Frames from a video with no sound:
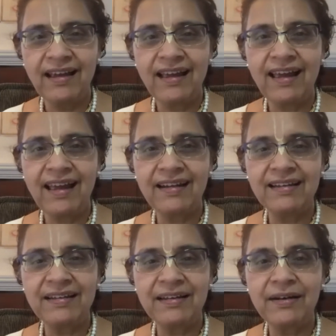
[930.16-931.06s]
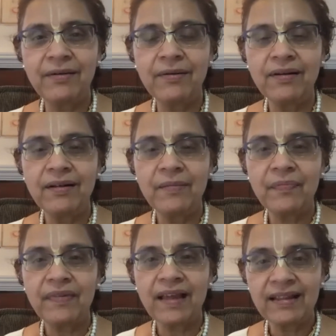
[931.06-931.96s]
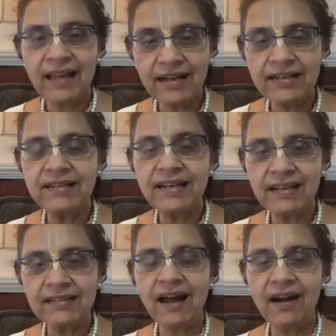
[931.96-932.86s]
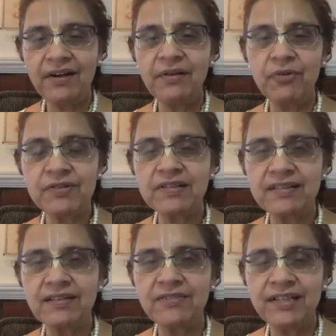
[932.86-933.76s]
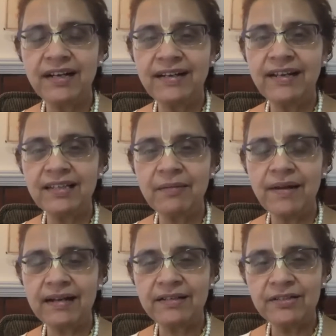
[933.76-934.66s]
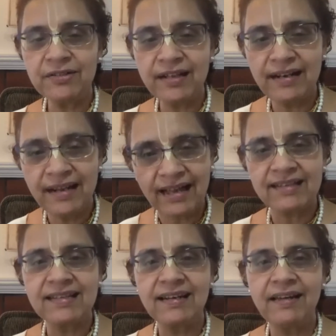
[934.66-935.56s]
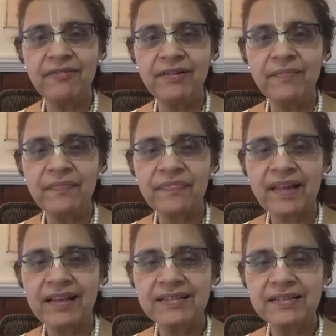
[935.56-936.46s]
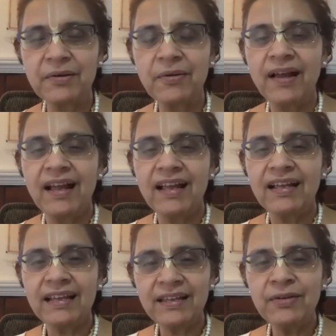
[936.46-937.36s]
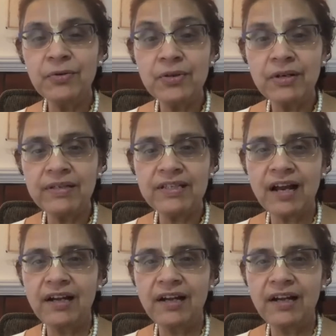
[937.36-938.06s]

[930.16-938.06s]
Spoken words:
And, you know, and that takes our devotional service, that takes our practice to the next level. So we start